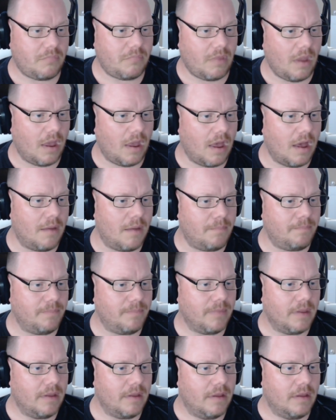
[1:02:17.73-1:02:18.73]

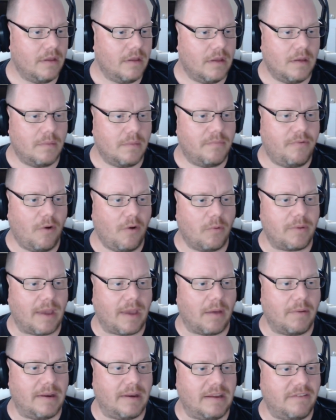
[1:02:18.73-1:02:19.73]
Before we
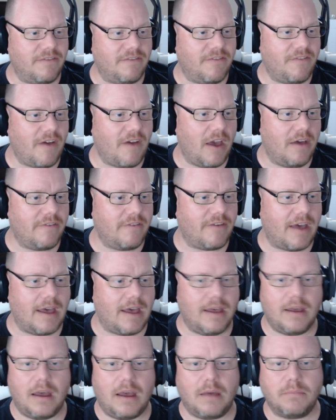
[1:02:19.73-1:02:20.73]
go any
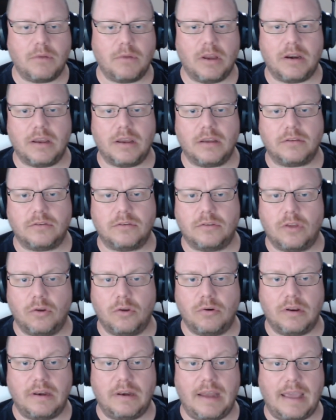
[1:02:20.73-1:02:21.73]
further, I'm gonna do
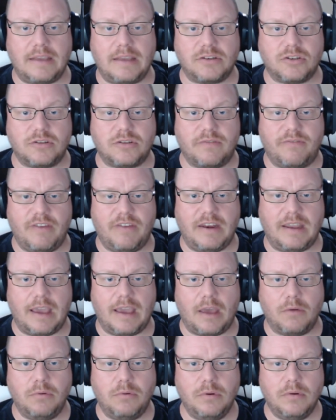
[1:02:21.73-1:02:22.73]
the next
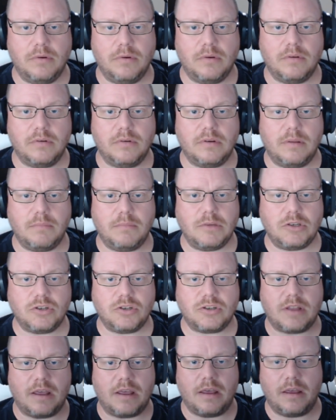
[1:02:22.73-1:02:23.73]
video. Let me
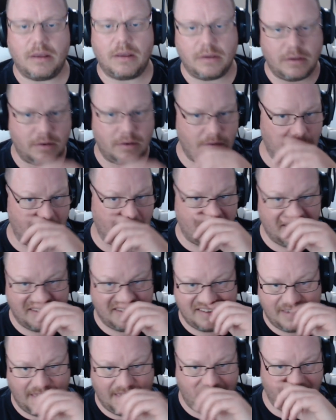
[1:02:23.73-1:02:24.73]
just
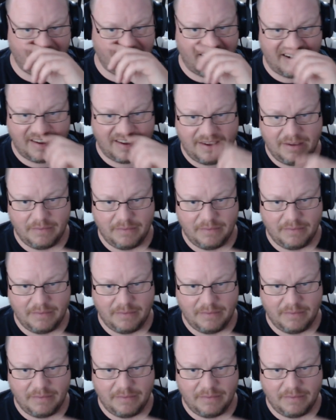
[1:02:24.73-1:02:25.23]
get it ready.